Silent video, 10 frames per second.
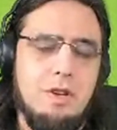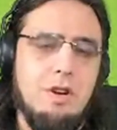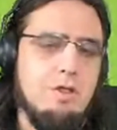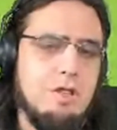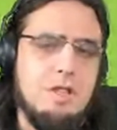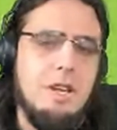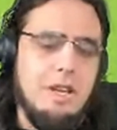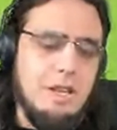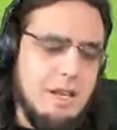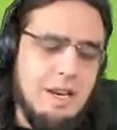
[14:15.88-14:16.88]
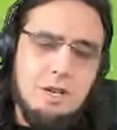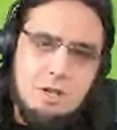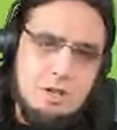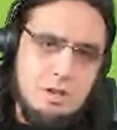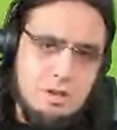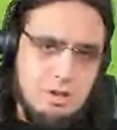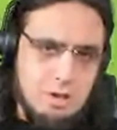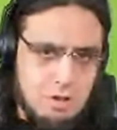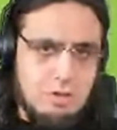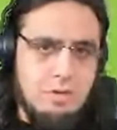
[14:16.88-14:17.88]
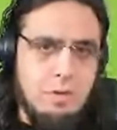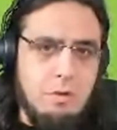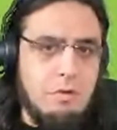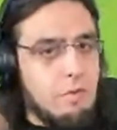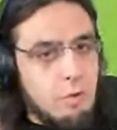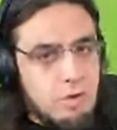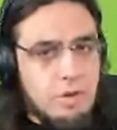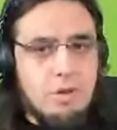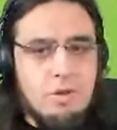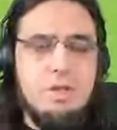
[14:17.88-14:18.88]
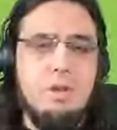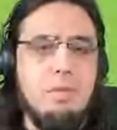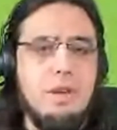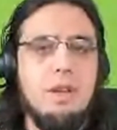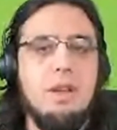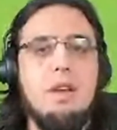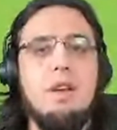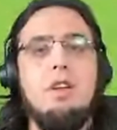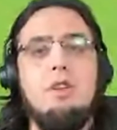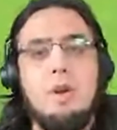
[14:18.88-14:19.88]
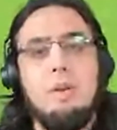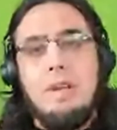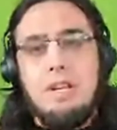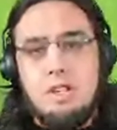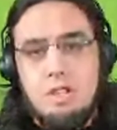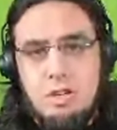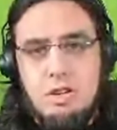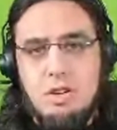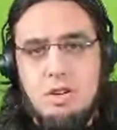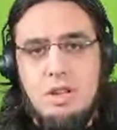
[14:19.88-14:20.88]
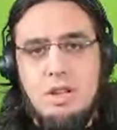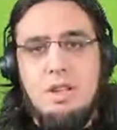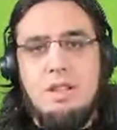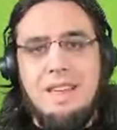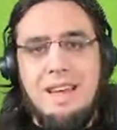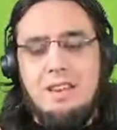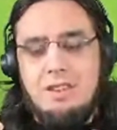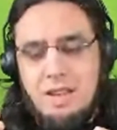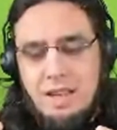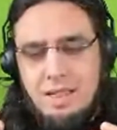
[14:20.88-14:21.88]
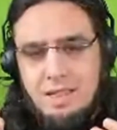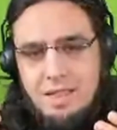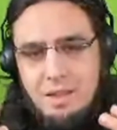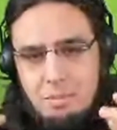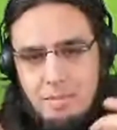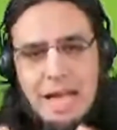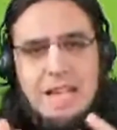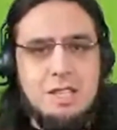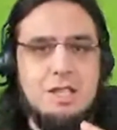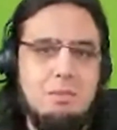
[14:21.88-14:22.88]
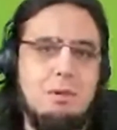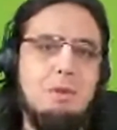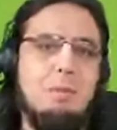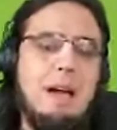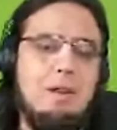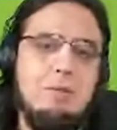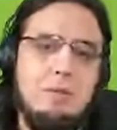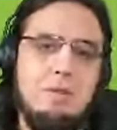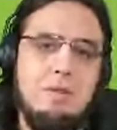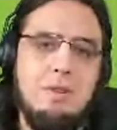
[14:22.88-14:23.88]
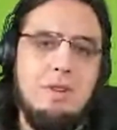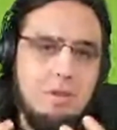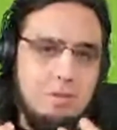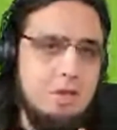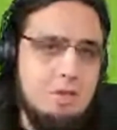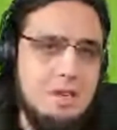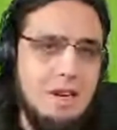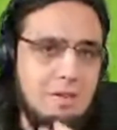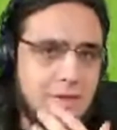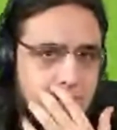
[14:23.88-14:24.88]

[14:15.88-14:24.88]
Just like getting juice from a fruit or something, you want to make sure that you get the maximum amount of juice out of it.